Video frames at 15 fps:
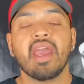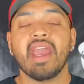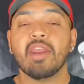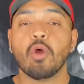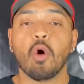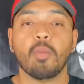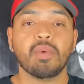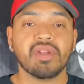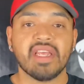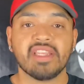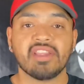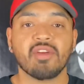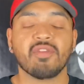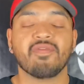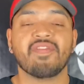and hoping
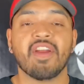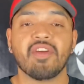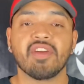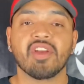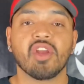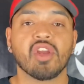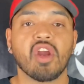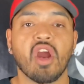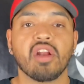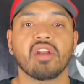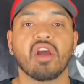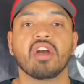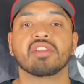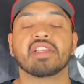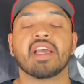that they're very good guard
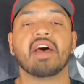dogs